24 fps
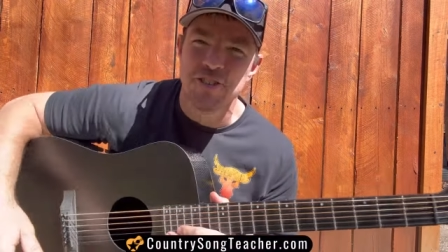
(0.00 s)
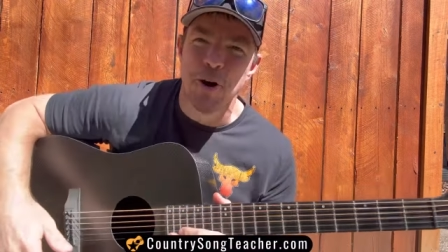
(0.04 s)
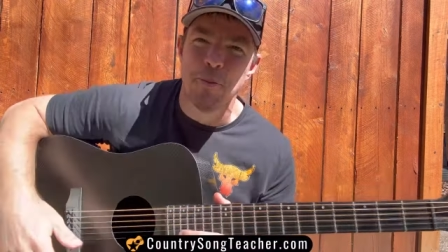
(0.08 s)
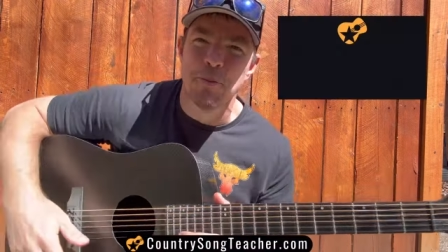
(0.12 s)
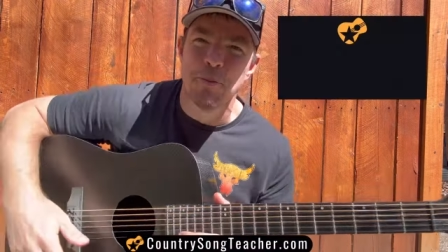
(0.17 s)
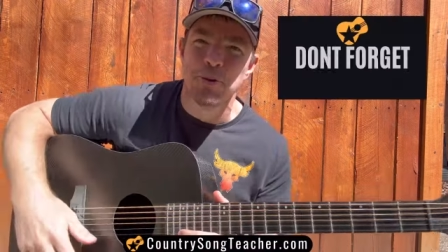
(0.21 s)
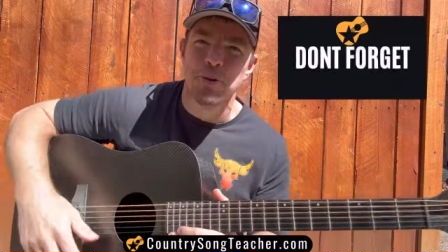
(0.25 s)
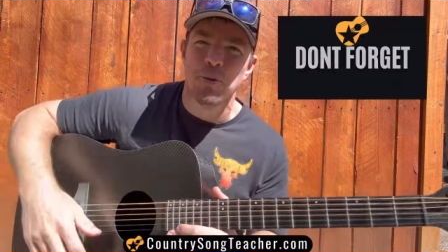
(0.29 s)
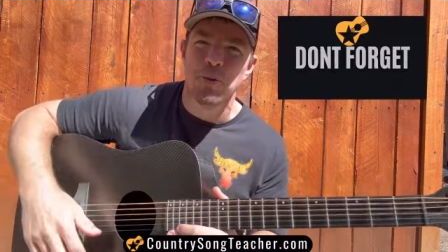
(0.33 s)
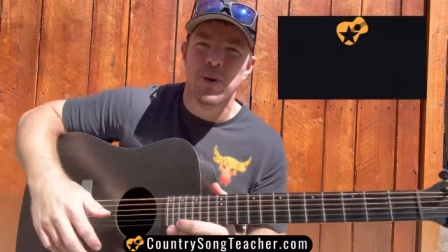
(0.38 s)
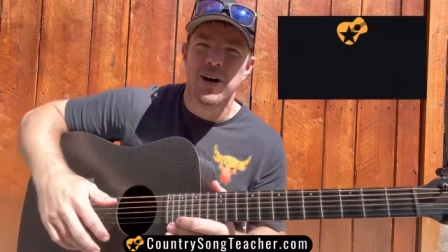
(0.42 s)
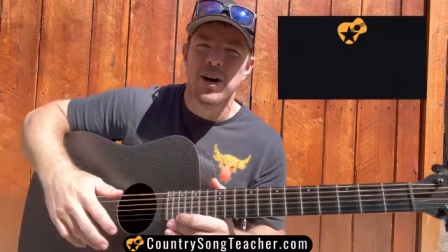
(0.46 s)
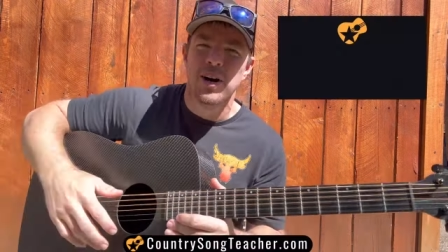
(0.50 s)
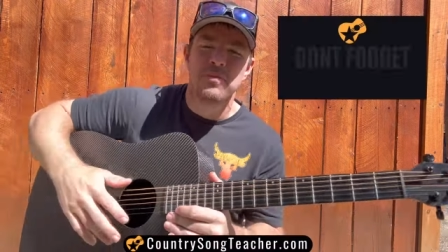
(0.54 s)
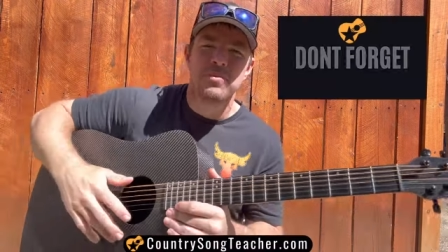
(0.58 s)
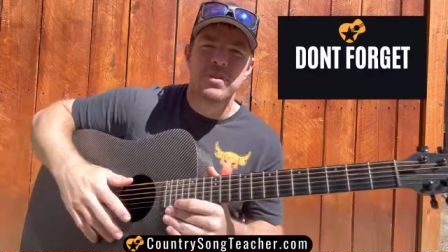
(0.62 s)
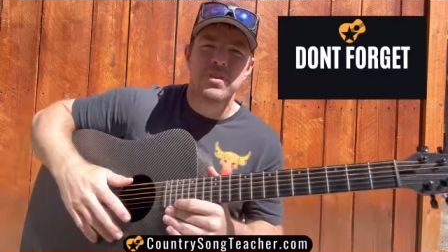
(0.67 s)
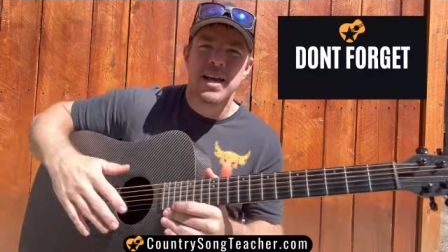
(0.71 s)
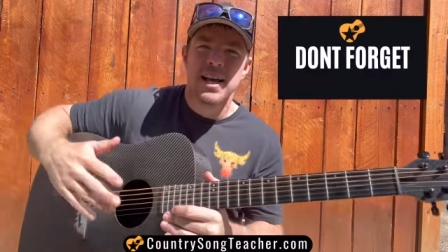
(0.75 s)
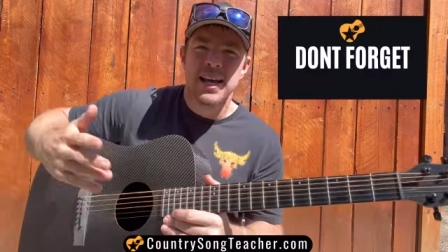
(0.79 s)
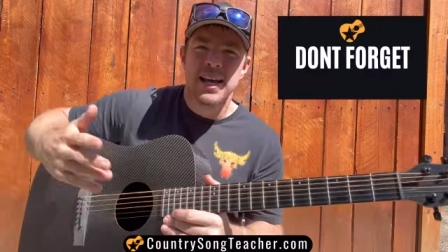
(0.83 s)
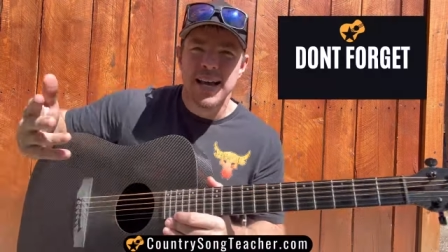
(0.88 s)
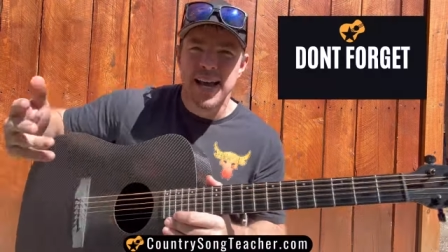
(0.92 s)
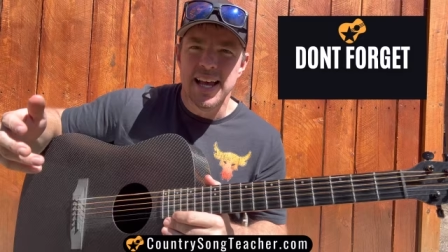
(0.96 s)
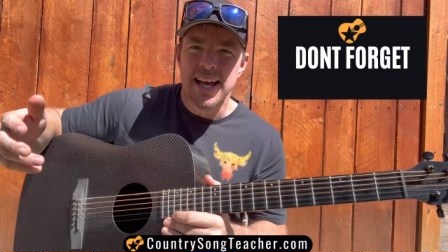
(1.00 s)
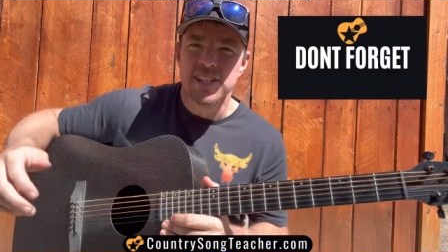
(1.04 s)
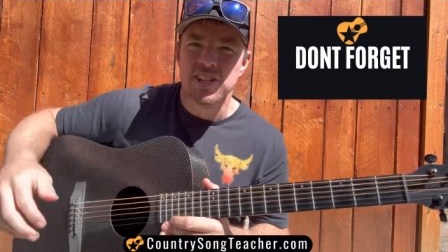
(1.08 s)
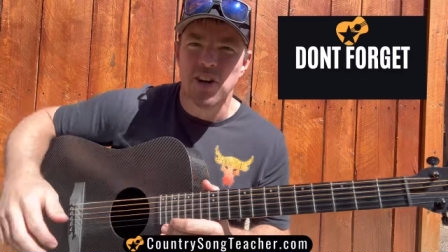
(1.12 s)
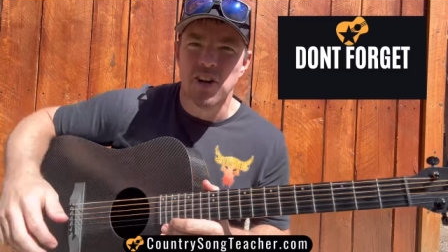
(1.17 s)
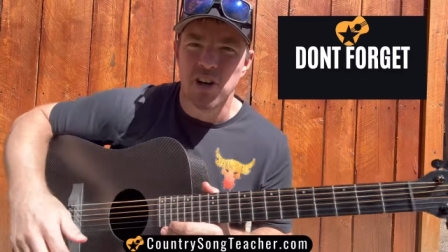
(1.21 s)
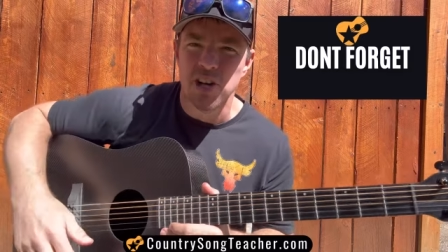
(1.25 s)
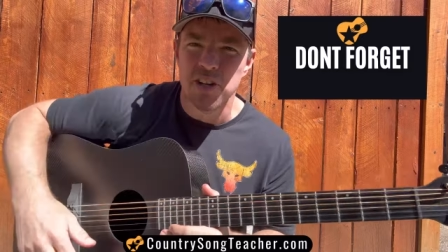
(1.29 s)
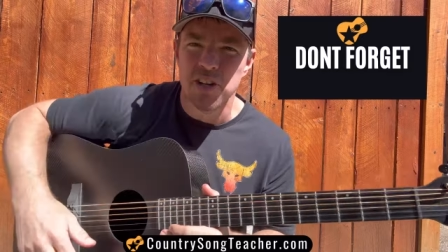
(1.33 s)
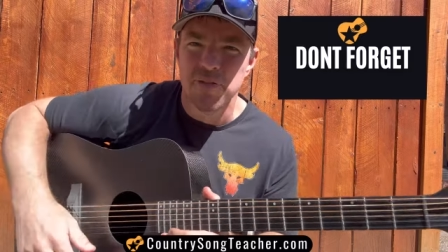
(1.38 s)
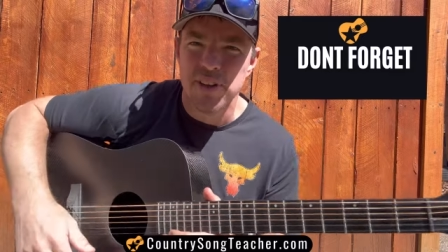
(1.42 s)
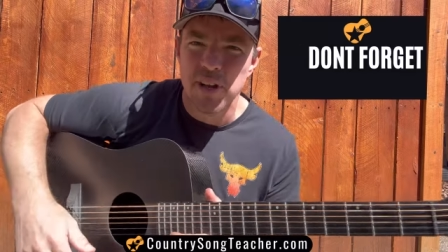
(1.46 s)
Hope you're doing well. I
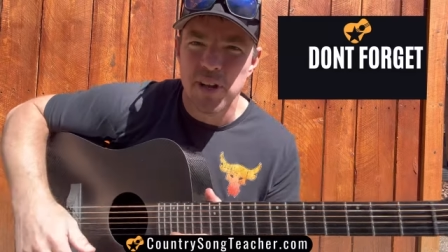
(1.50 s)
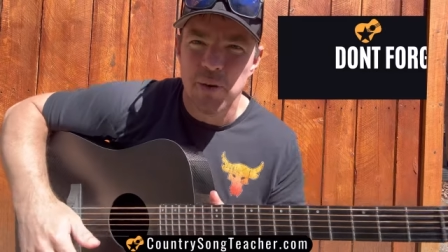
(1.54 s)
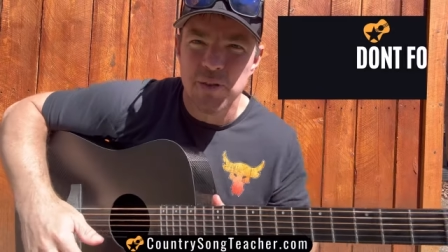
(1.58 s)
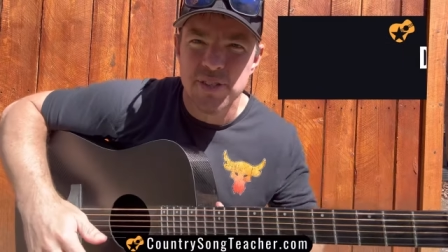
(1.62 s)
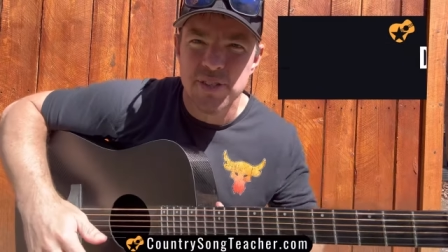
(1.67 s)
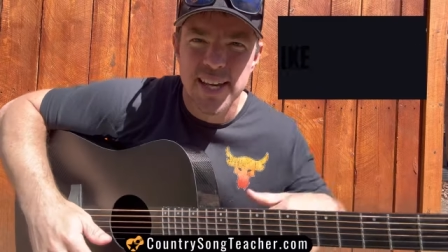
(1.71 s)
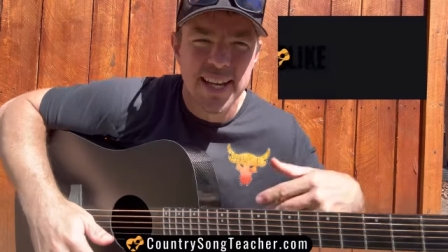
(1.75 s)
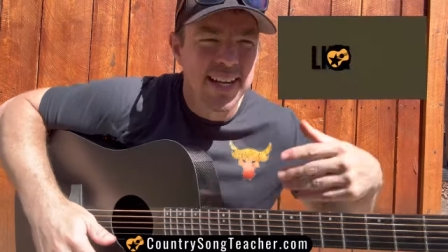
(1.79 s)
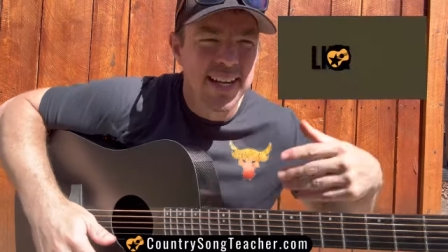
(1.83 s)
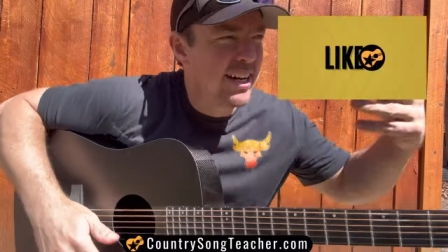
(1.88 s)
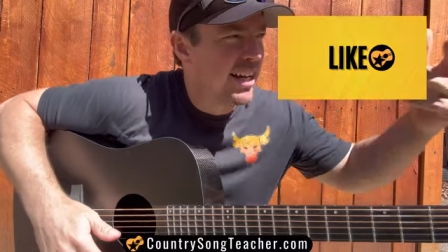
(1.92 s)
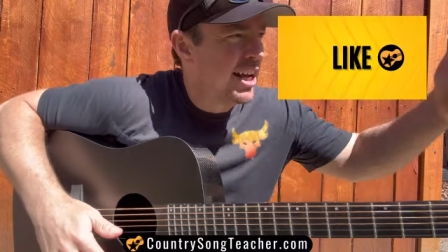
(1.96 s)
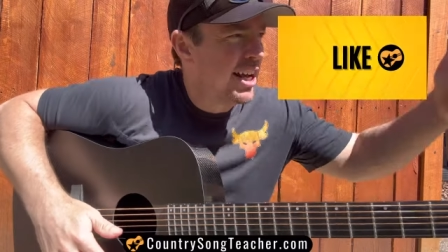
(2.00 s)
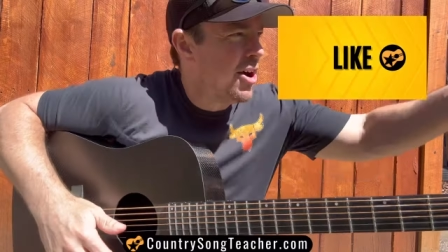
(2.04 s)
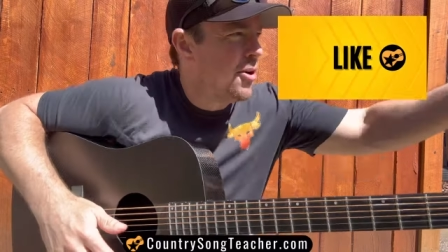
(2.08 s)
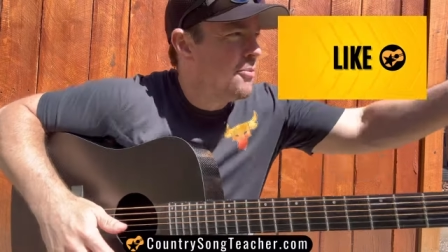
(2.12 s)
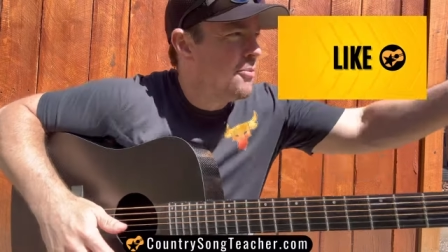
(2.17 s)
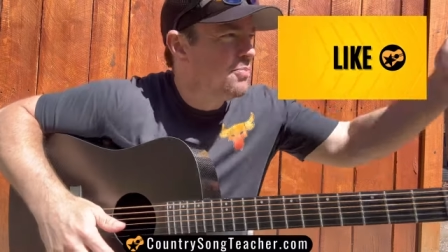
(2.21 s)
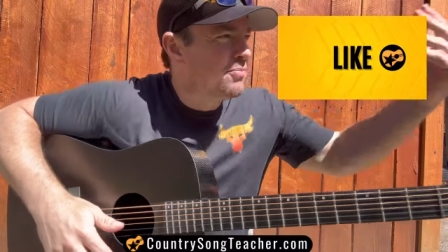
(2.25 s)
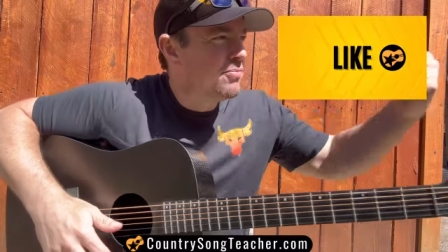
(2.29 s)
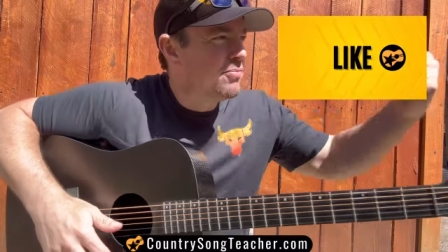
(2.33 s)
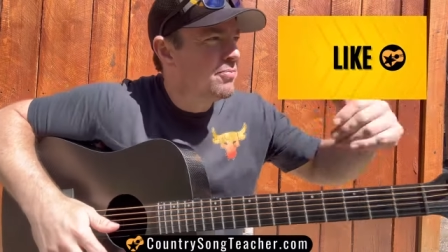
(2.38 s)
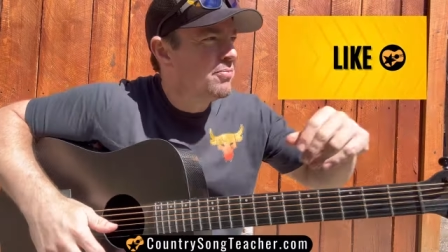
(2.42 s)
started this video a second ago.